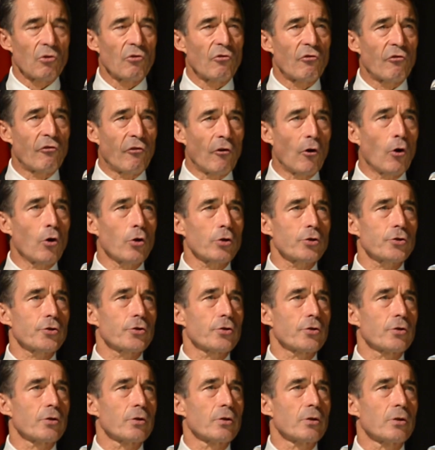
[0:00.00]

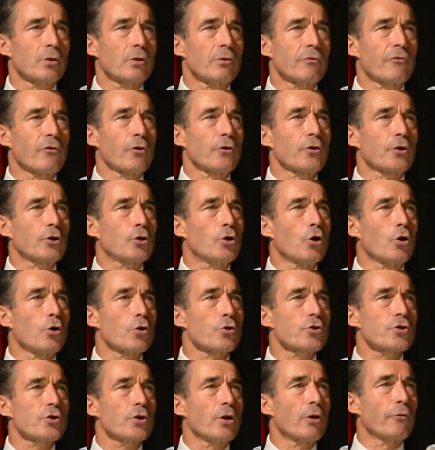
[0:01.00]
fought for the
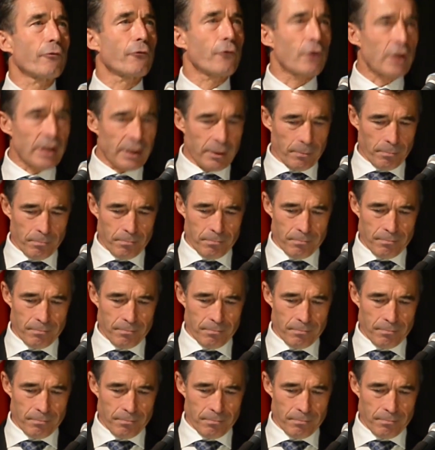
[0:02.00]
cause of freedom.